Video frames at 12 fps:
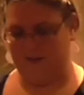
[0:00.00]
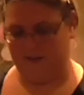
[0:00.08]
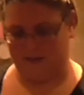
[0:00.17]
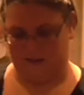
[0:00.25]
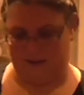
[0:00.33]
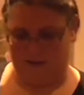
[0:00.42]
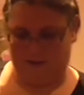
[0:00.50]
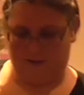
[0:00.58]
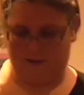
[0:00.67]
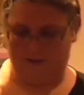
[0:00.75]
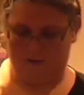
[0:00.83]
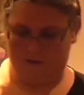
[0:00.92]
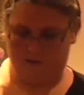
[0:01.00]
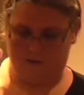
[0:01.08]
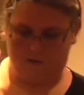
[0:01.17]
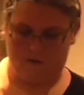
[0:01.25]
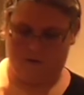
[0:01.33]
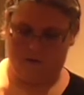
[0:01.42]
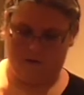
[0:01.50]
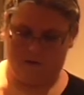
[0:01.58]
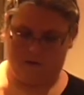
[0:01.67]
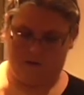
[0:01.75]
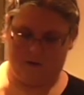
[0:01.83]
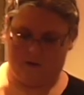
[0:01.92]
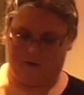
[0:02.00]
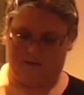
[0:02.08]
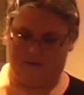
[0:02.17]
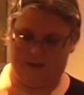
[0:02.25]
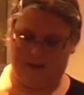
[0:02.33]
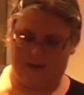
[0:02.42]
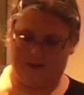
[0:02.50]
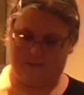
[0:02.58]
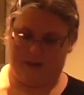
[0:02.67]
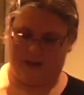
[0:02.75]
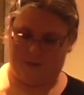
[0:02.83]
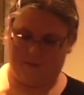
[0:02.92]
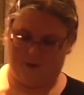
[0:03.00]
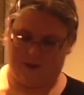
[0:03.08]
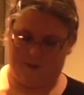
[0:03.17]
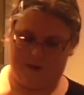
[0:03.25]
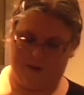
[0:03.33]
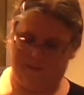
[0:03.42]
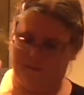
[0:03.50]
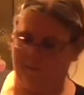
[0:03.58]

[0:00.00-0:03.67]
So I think that's mixed pretty well.